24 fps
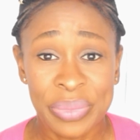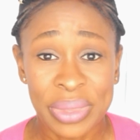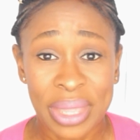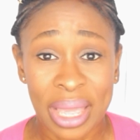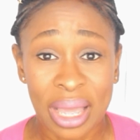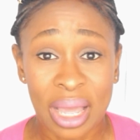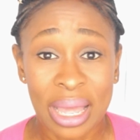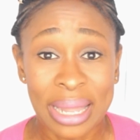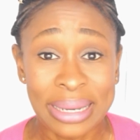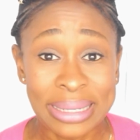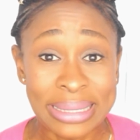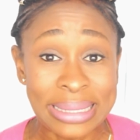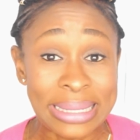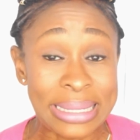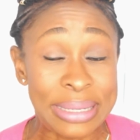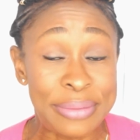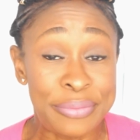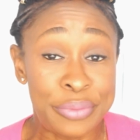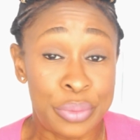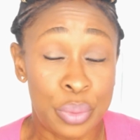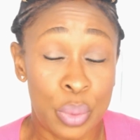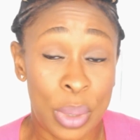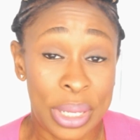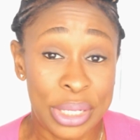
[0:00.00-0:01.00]
and
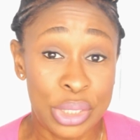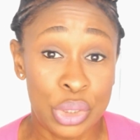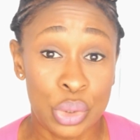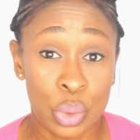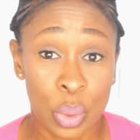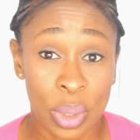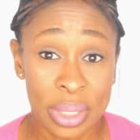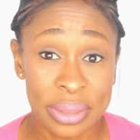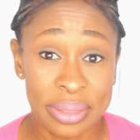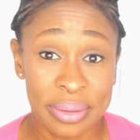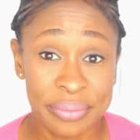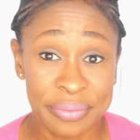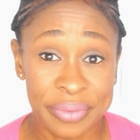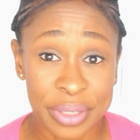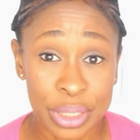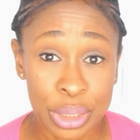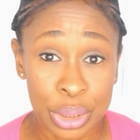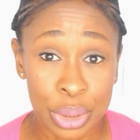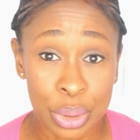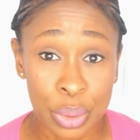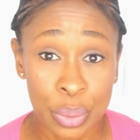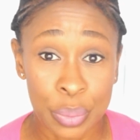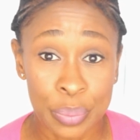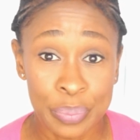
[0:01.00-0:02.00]
if you enjoyed the
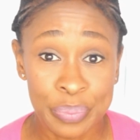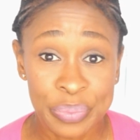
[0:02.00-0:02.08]
video